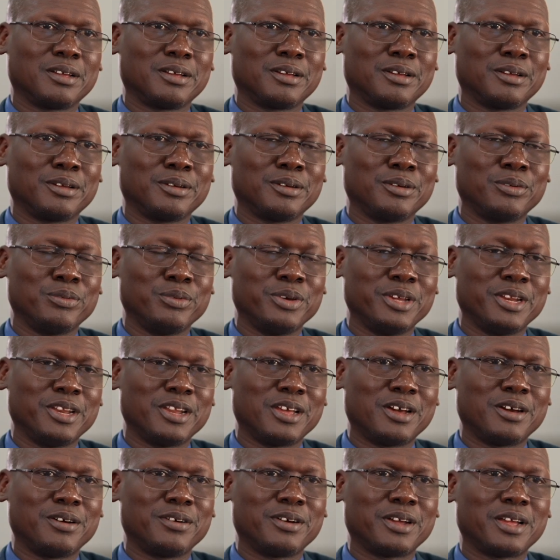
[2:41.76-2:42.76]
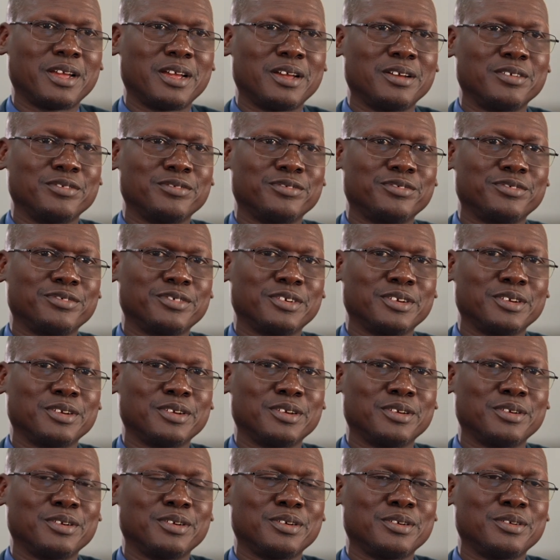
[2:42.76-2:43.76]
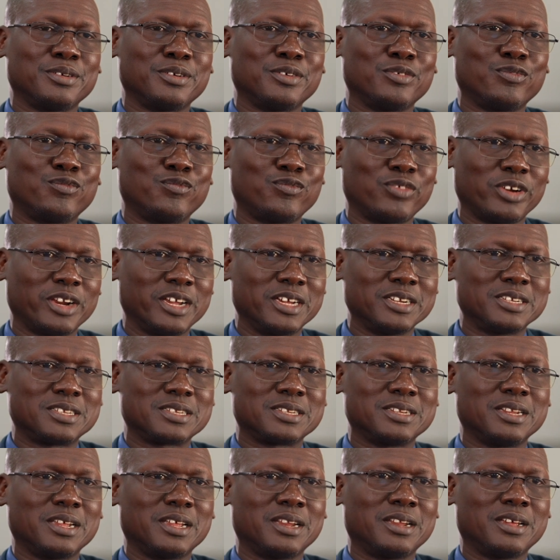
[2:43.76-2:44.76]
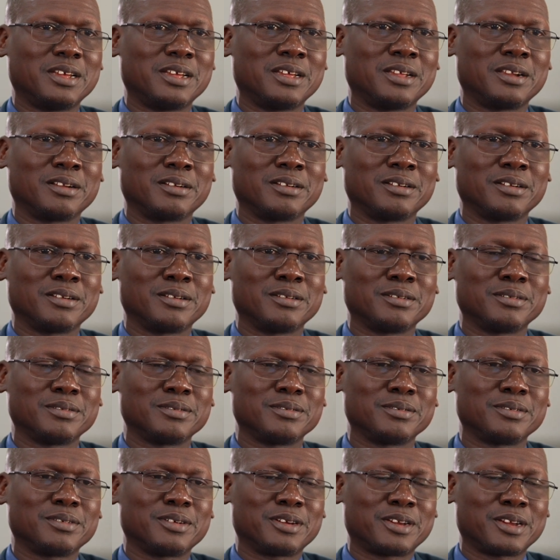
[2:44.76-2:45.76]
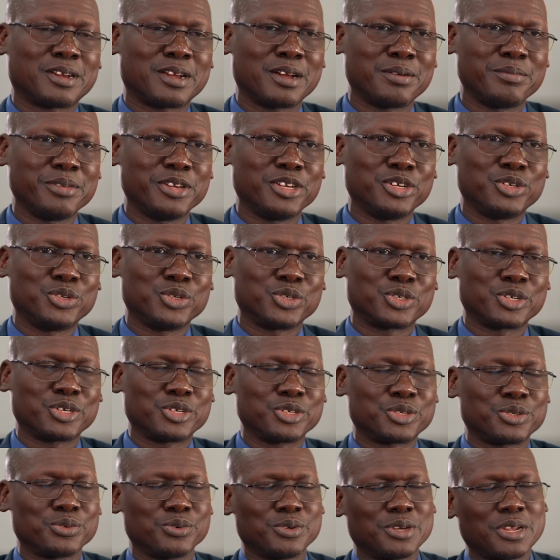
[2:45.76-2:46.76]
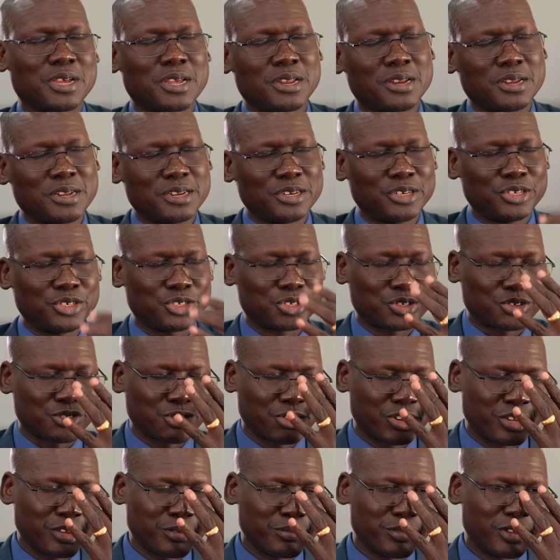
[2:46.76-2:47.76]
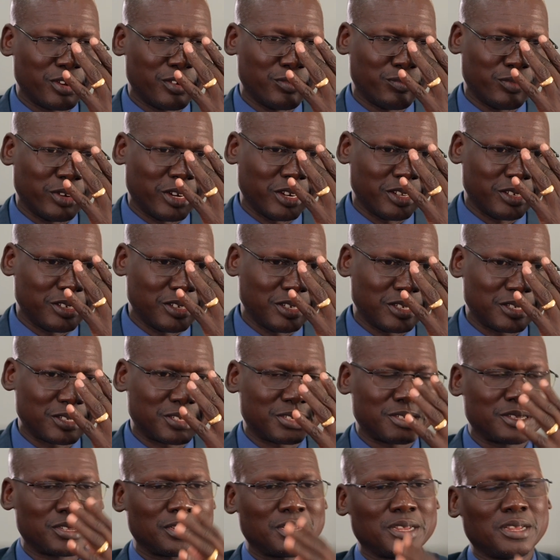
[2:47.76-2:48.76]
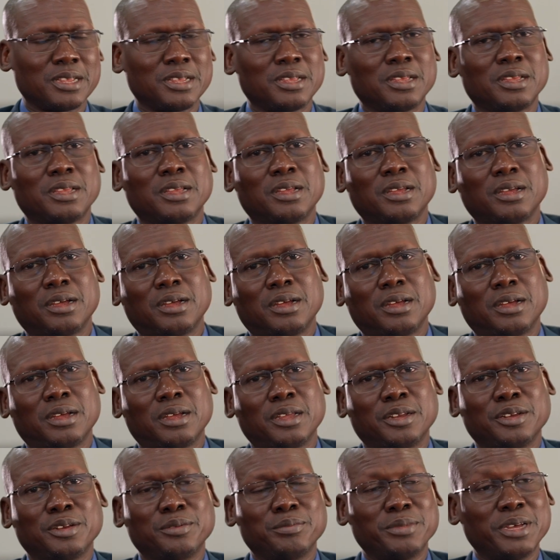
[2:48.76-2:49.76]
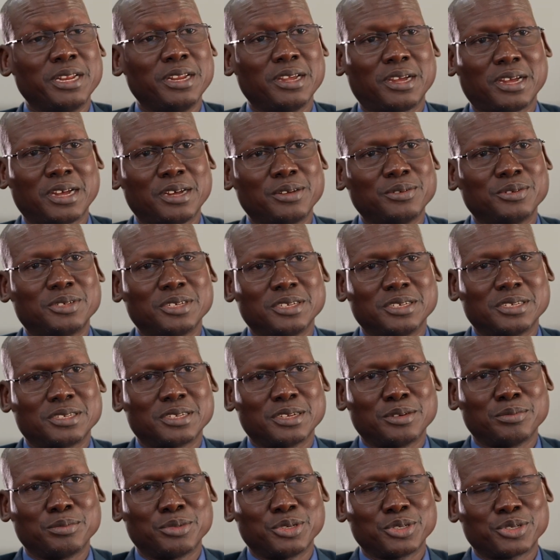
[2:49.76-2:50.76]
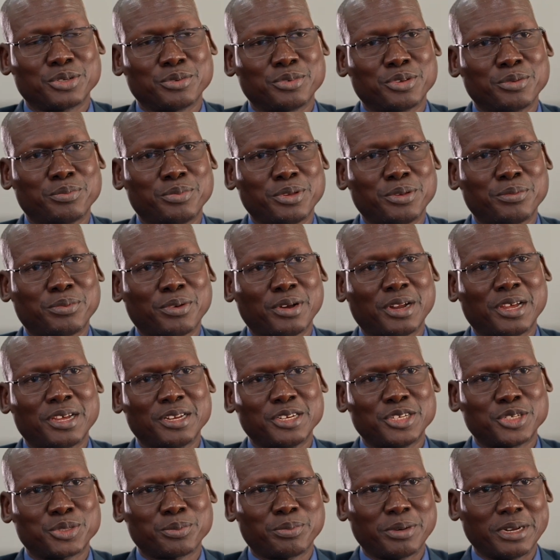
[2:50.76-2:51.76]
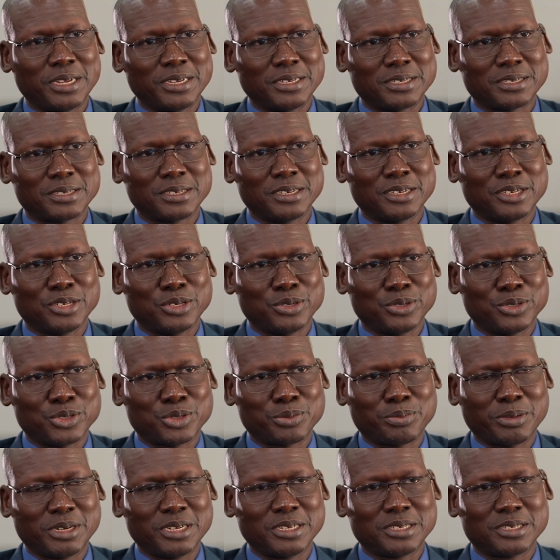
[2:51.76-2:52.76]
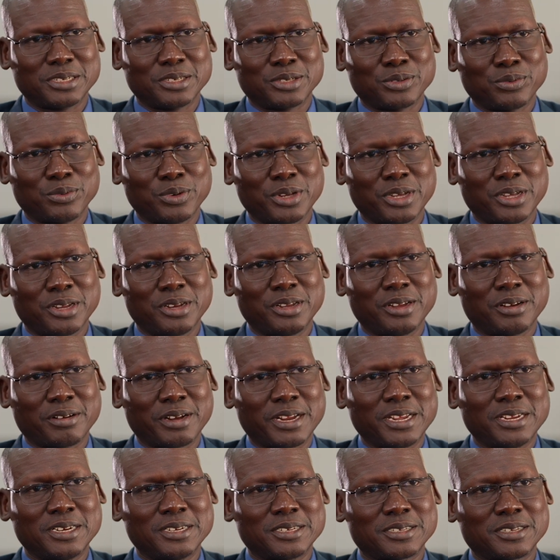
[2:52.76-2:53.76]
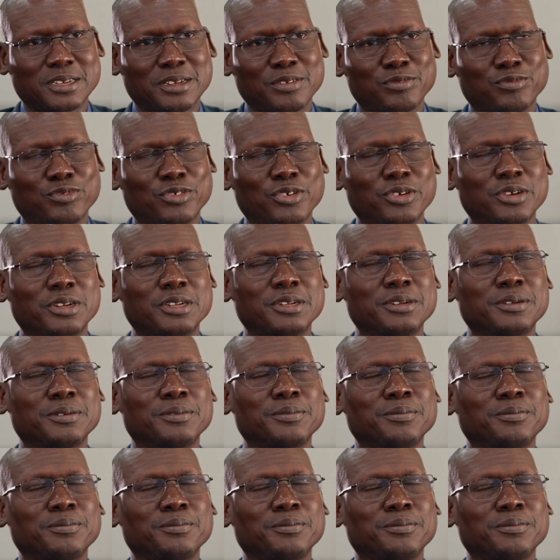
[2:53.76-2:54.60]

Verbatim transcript: Uh, we now have uh, floods that are uh, coming to South Sudan and destroying many villages and many counties, and most of the people are displaced in those places where the rains have fallen.